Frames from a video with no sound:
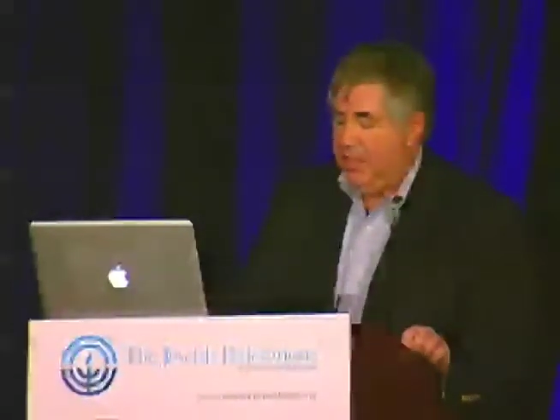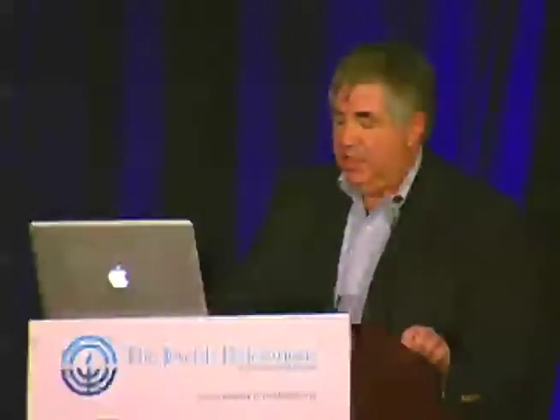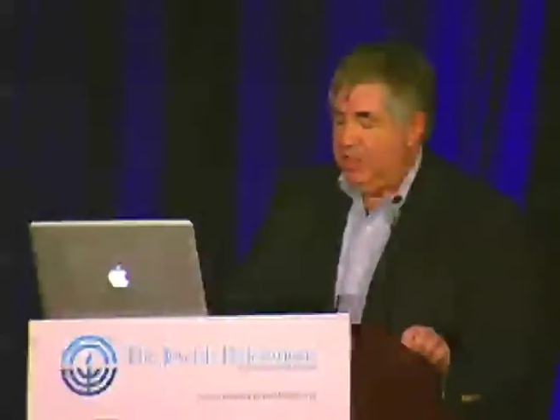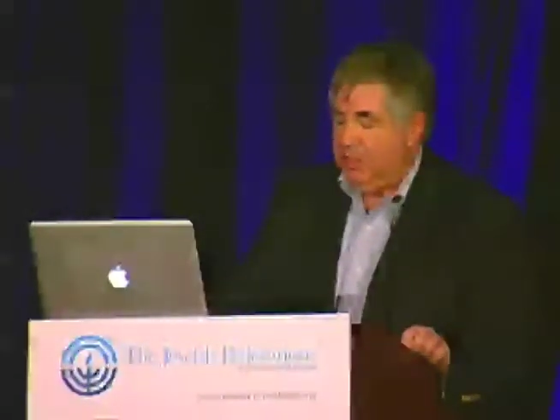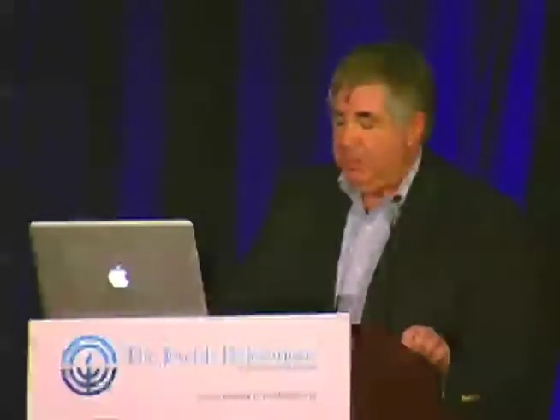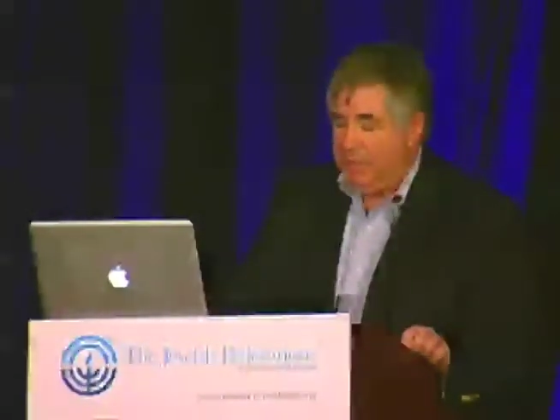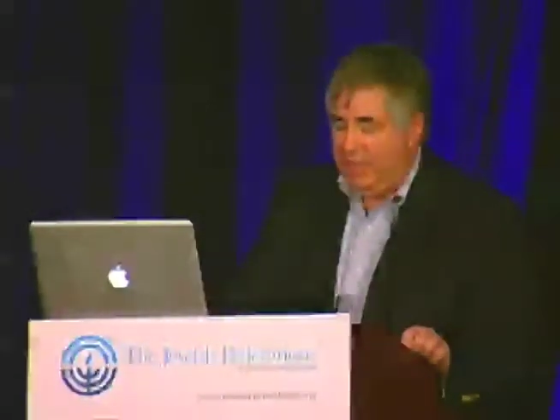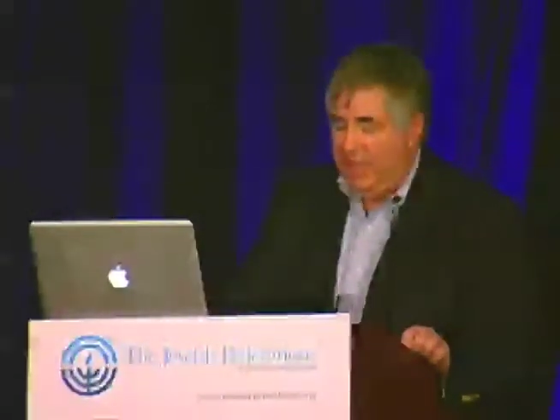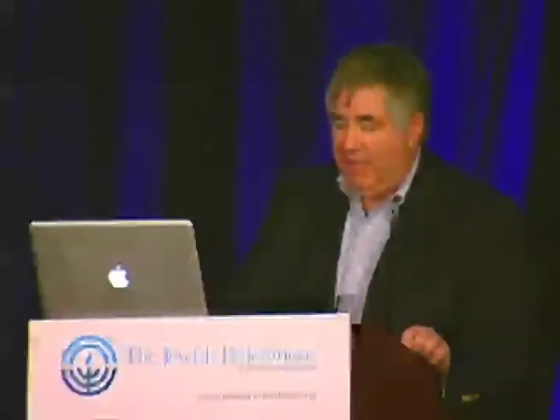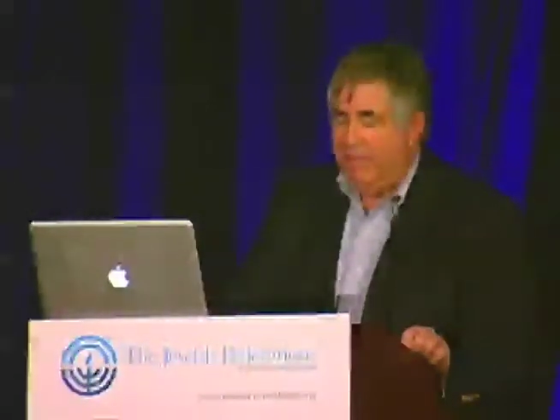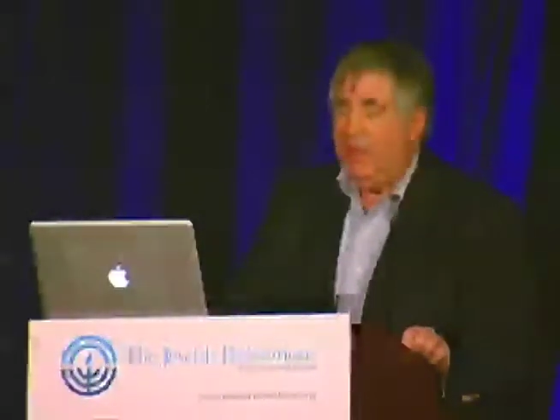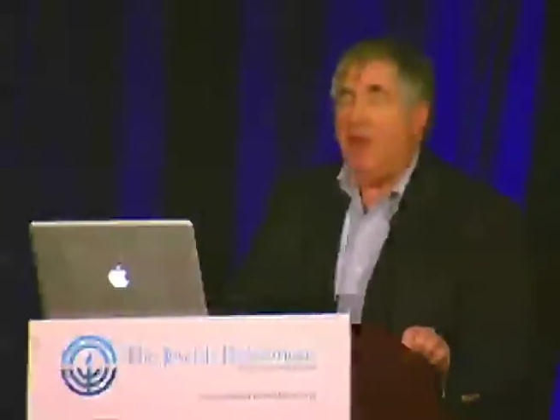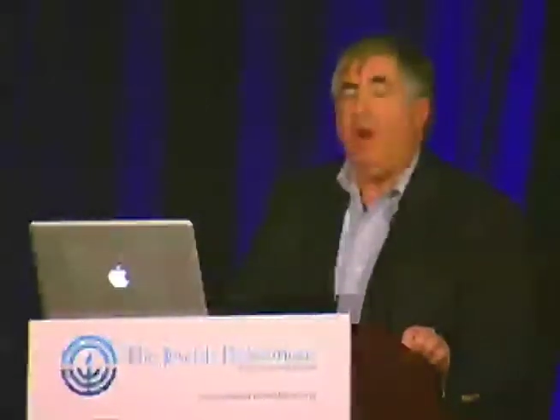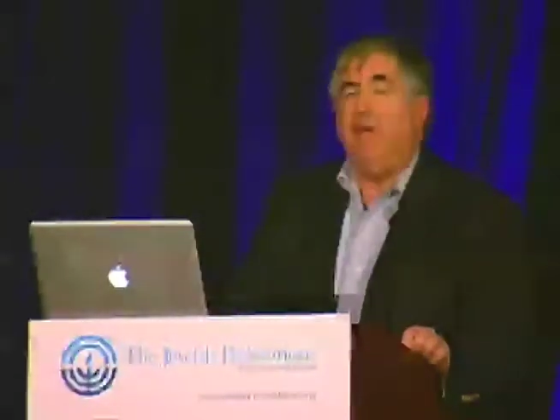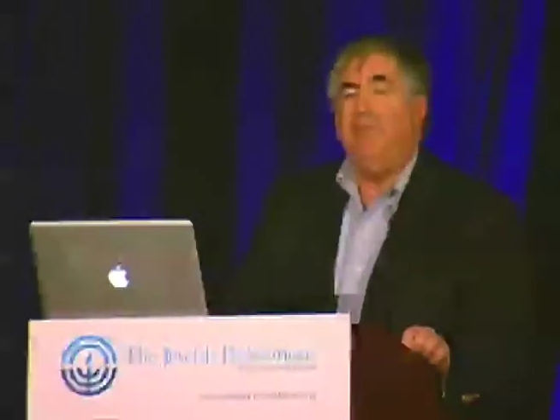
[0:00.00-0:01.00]
to believe
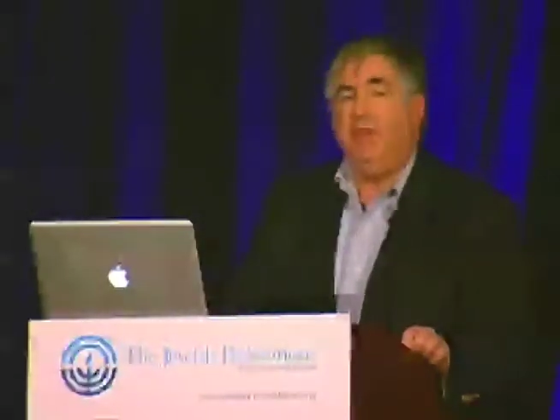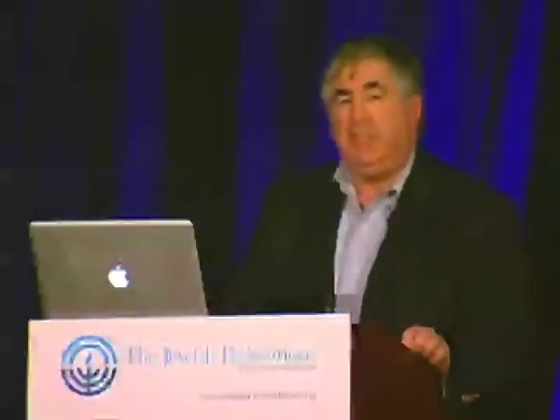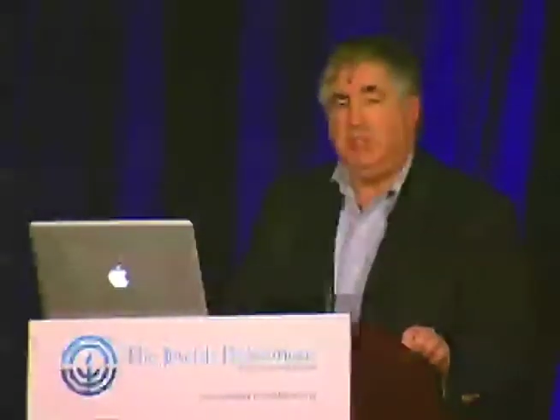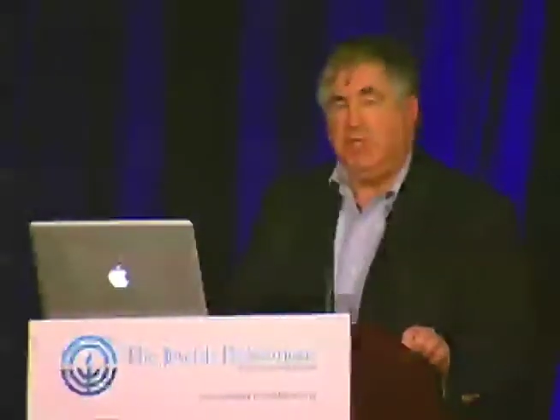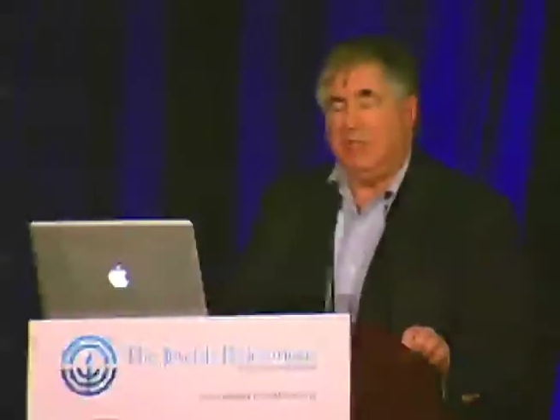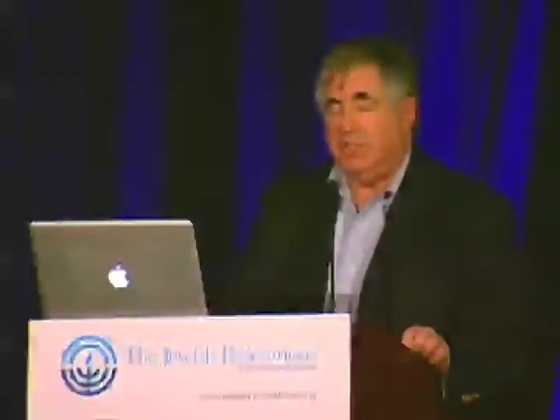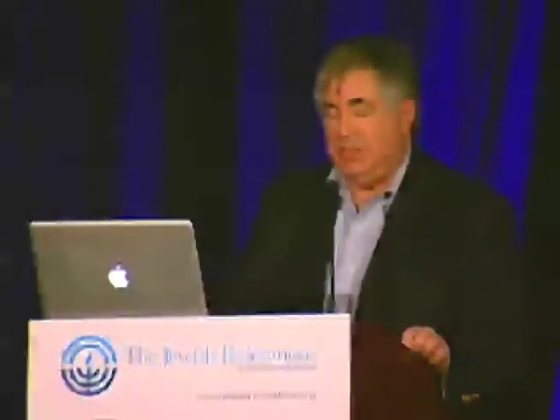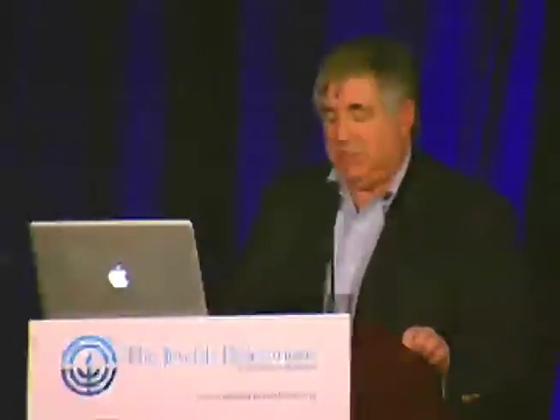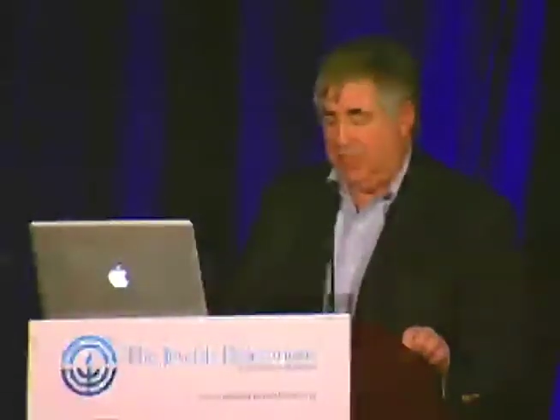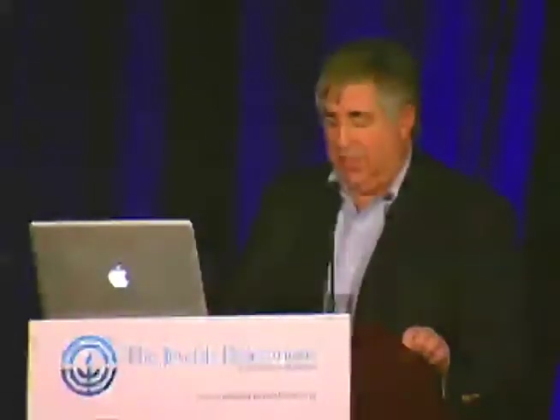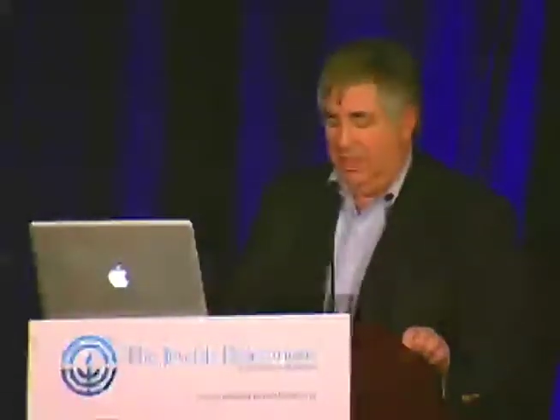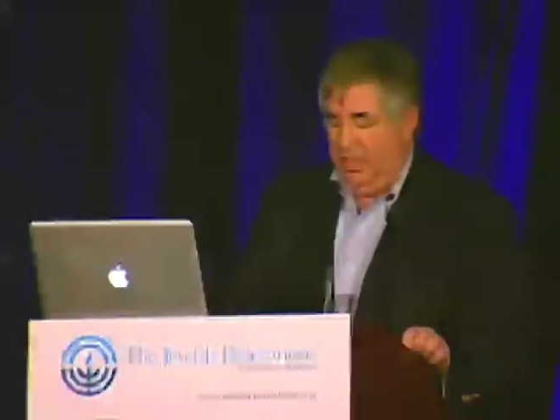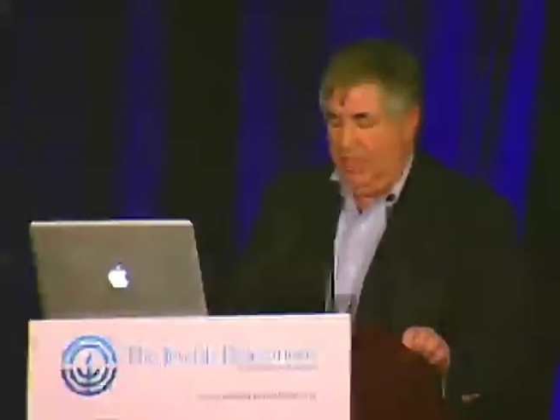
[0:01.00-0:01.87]
that our visions